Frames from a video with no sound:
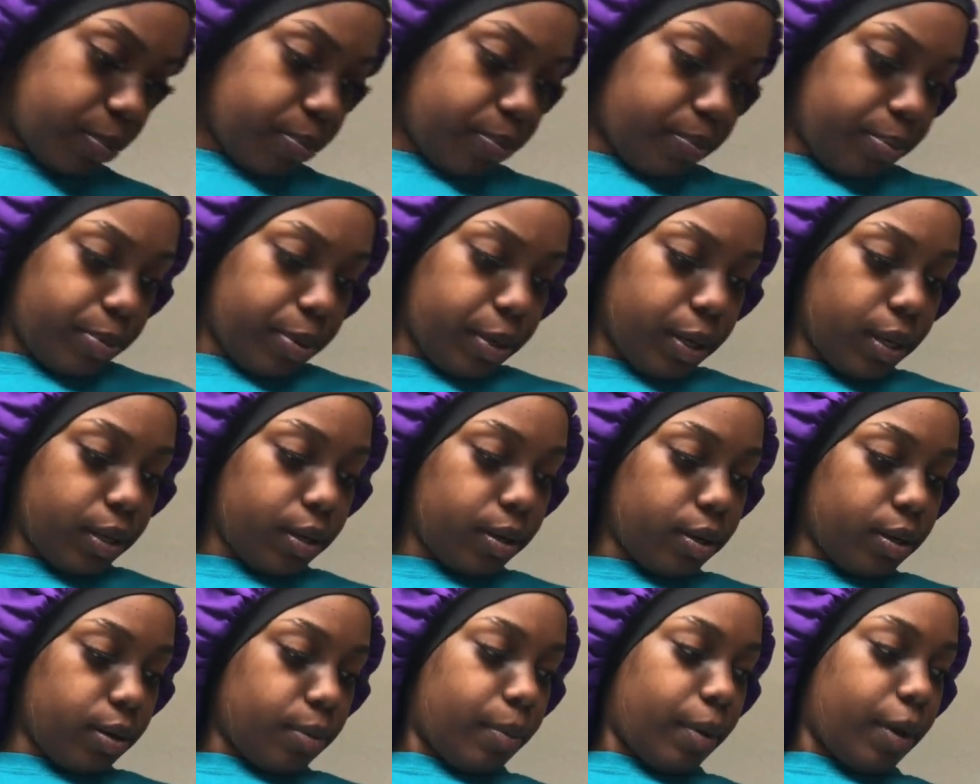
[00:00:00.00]

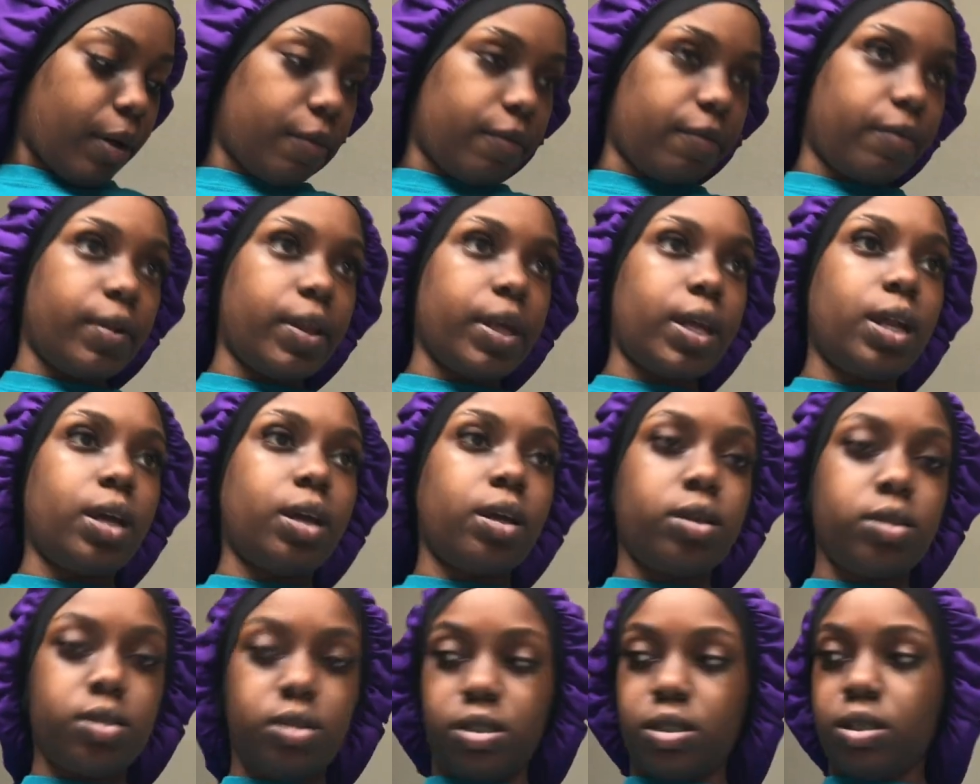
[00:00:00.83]
plug my flat
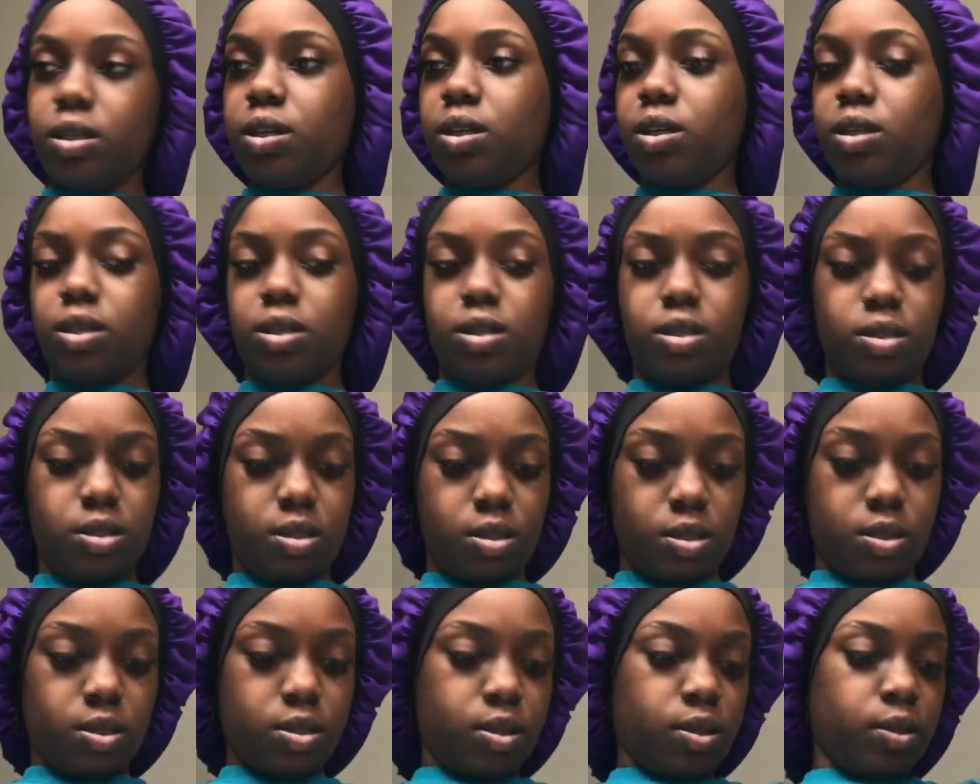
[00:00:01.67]
irons in.
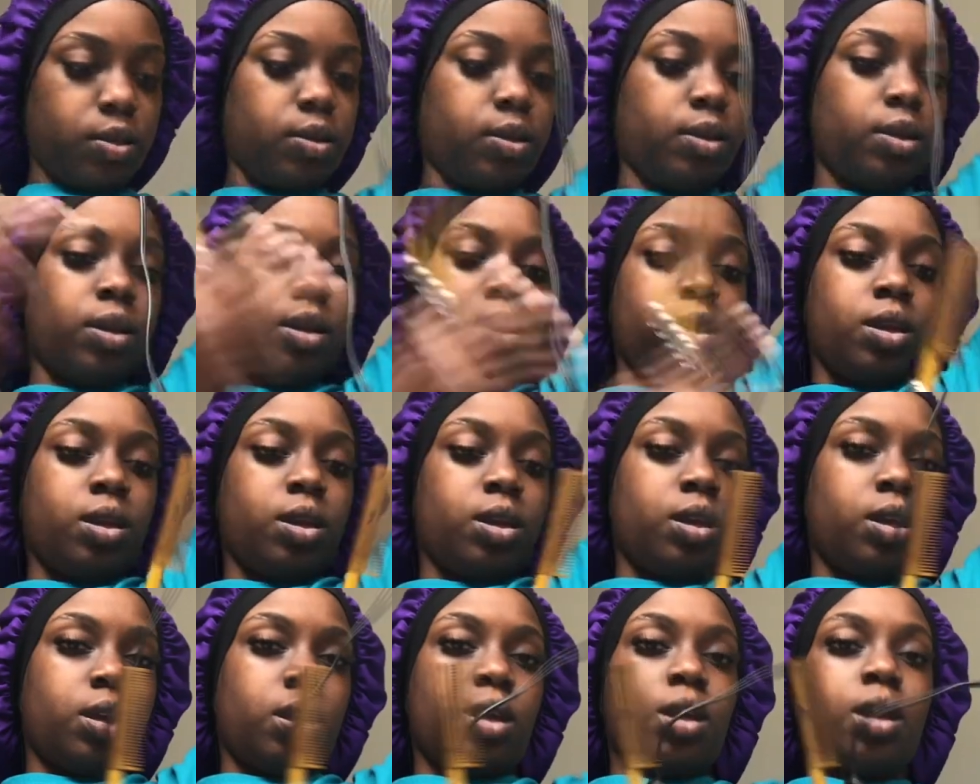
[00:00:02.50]

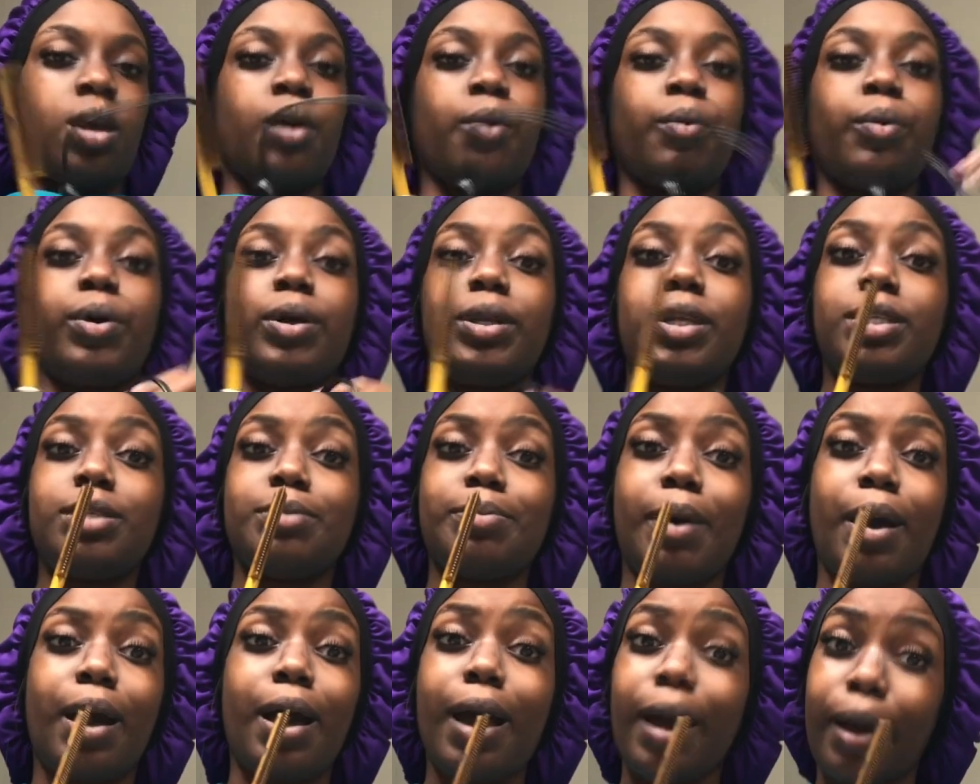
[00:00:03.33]
Well, this is
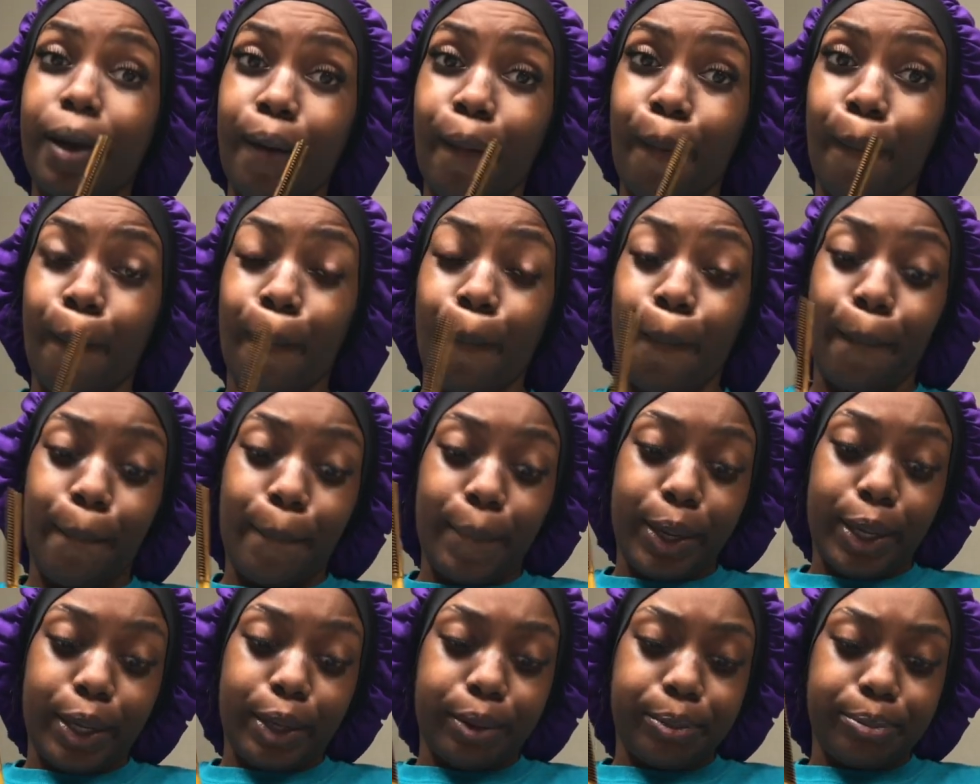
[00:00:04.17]
my hot comb,
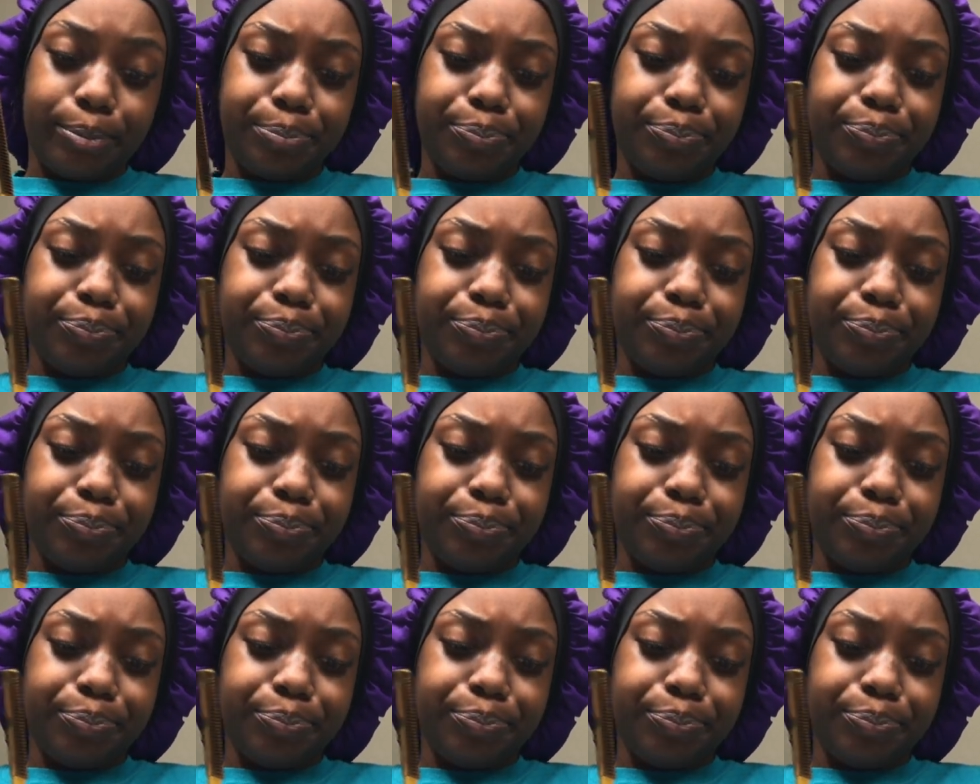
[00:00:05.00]
but